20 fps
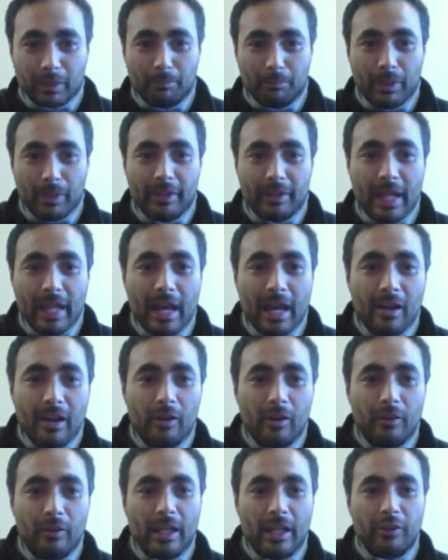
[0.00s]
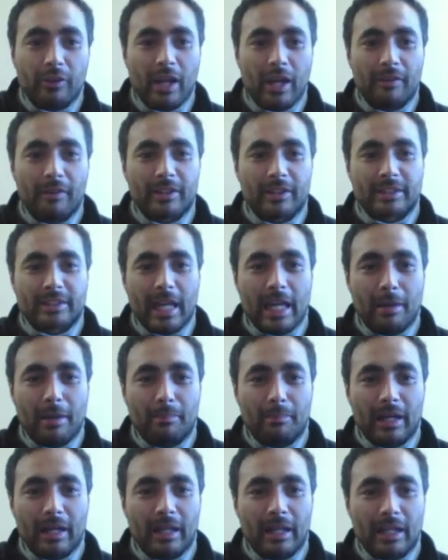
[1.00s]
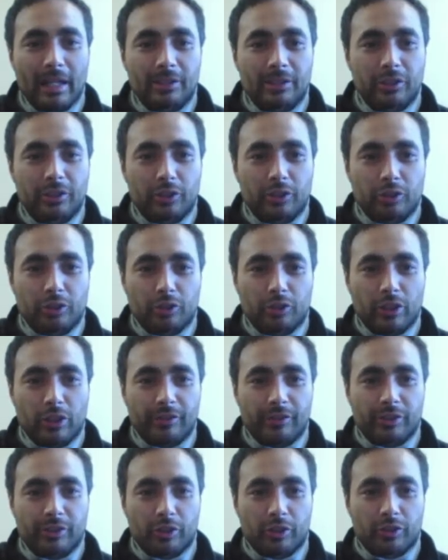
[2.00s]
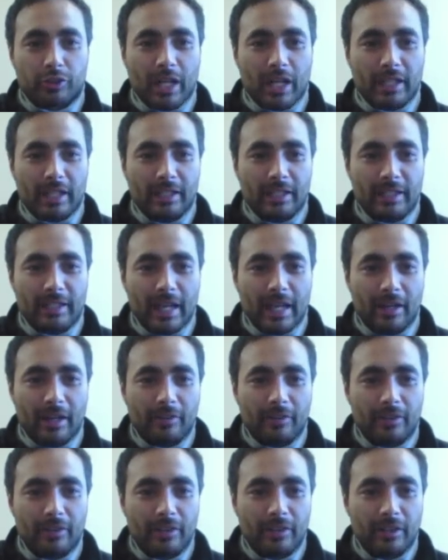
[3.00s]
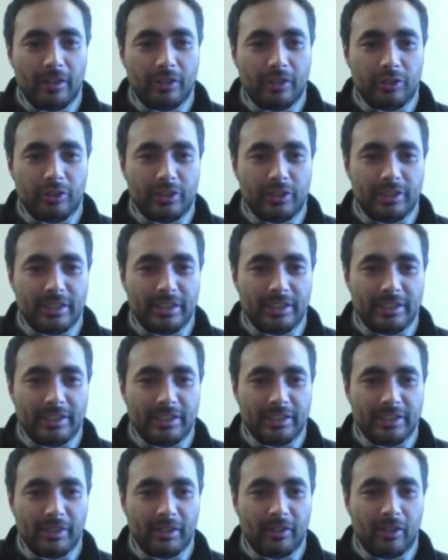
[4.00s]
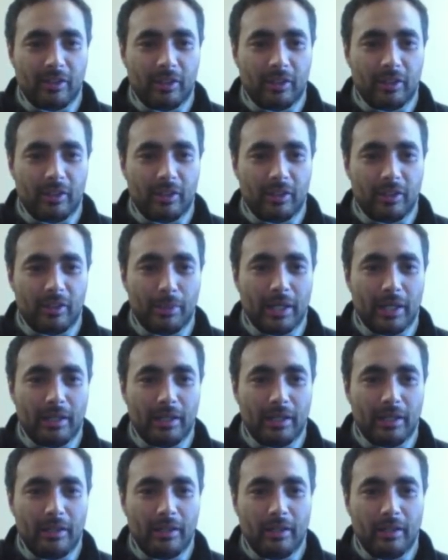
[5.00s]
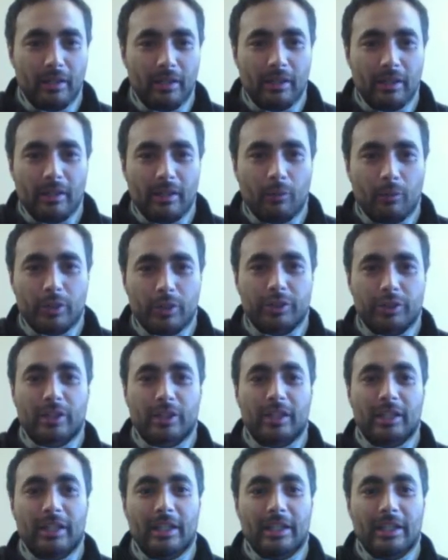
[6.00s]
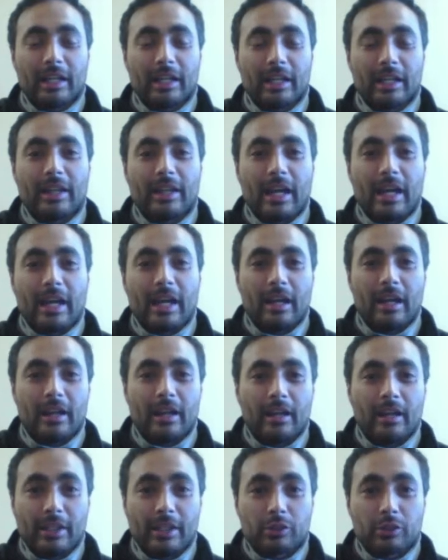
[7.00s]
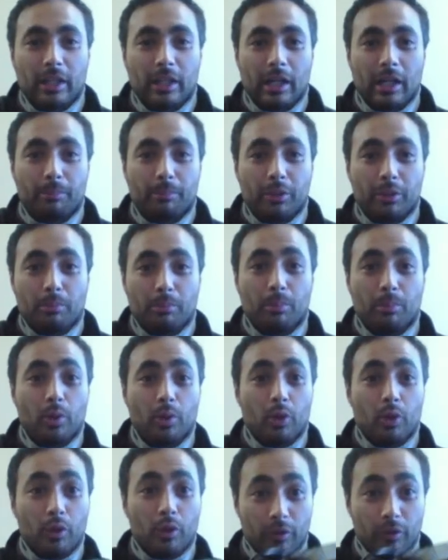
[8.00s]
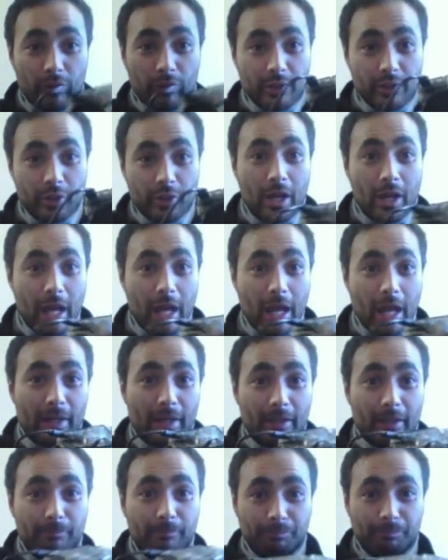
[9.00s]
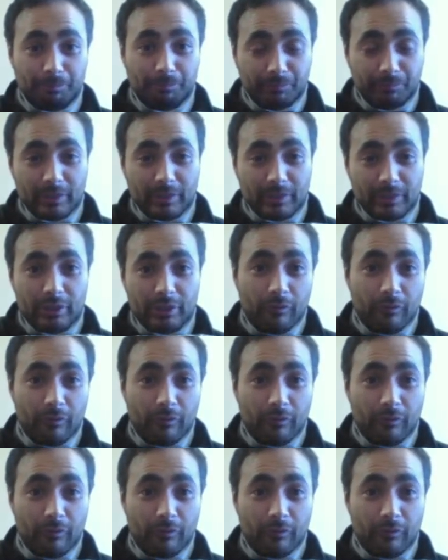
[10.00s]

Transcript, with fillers: But now that you have this MBOT as you as you're dragging down, you should see something called MBOT. Once you click on that, this will help you move your MBOT.